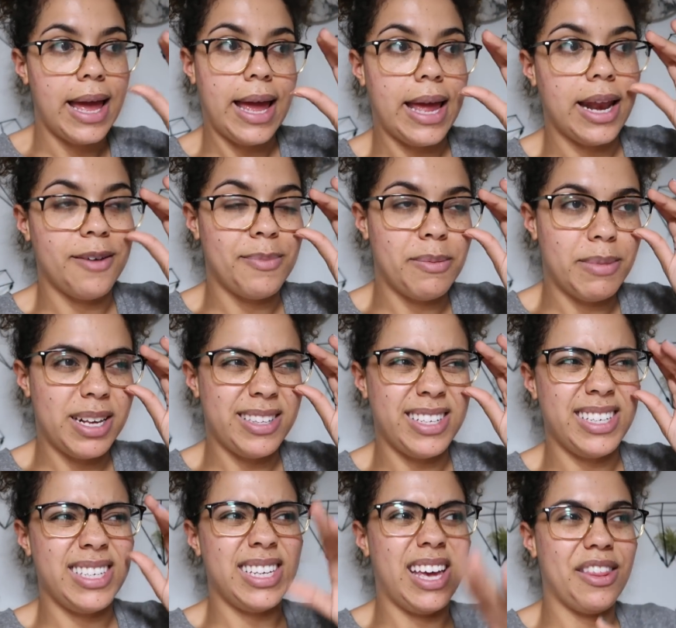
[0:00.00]
And I've been
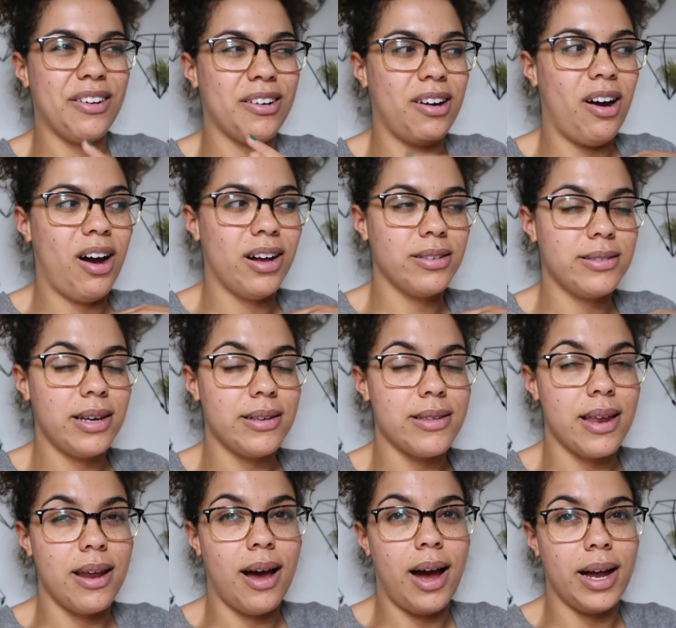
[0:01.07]
mixing together a hot sauce
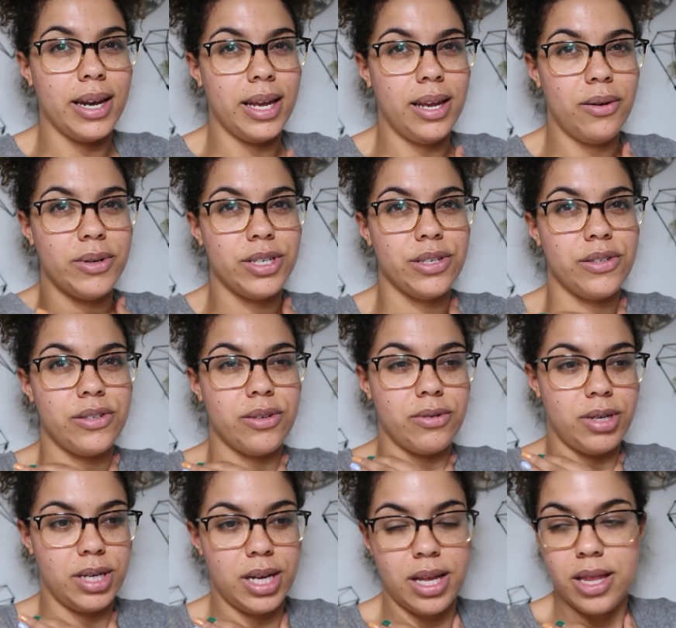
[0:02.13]
and honey, which is so
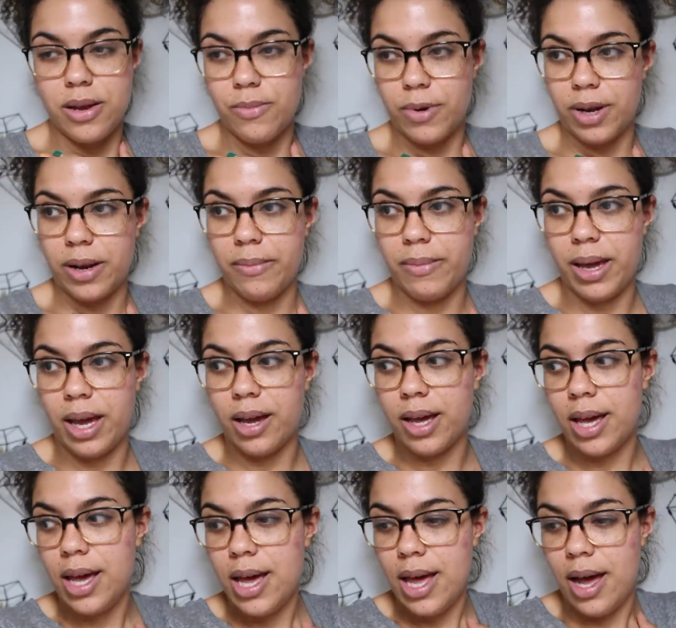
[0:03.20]
good. And then we're gonna
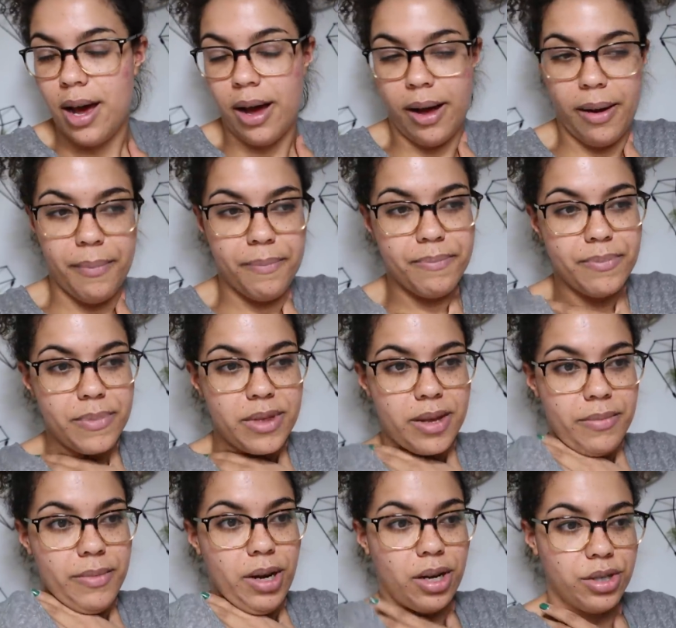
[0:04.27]
make um,
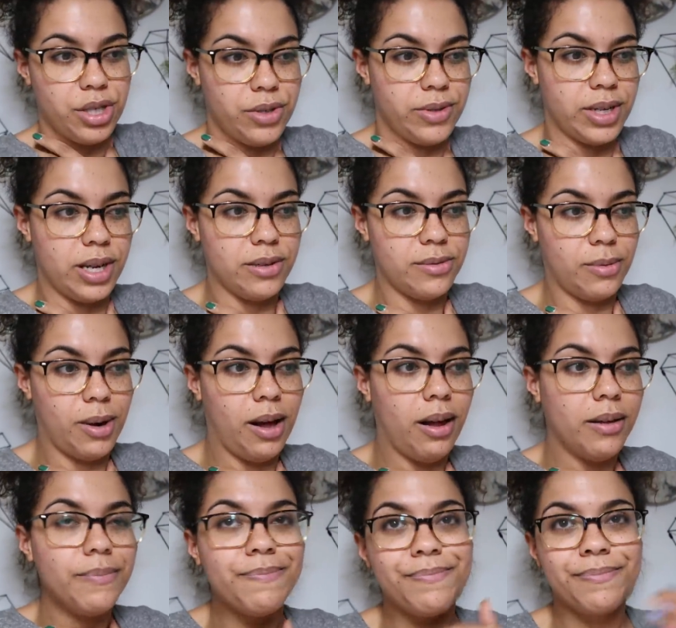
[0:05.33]
some nachos as
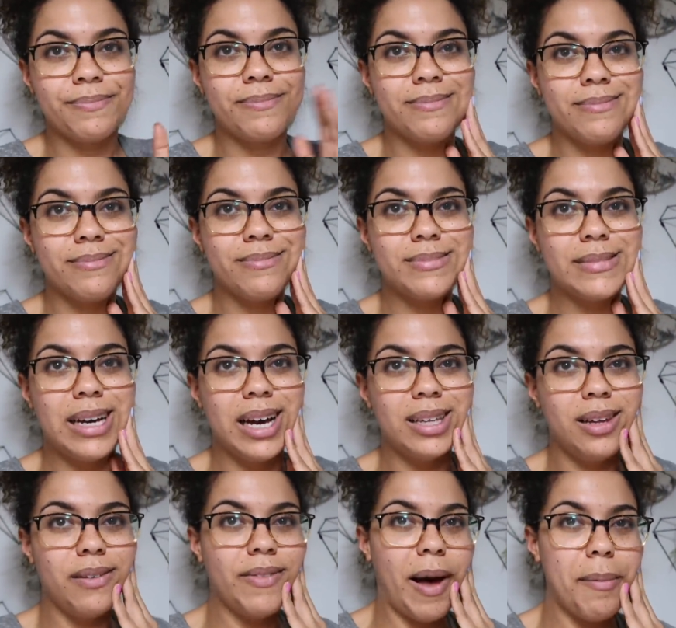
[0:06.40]
well. I
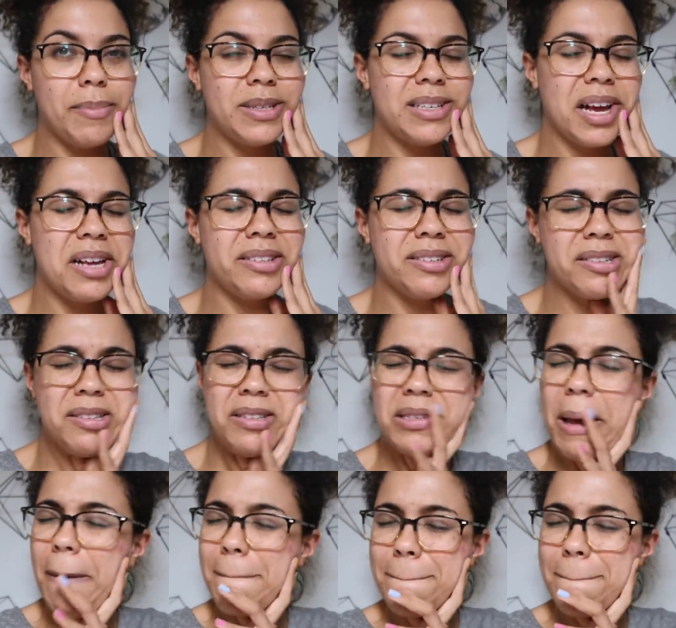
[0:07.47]
love appetizers.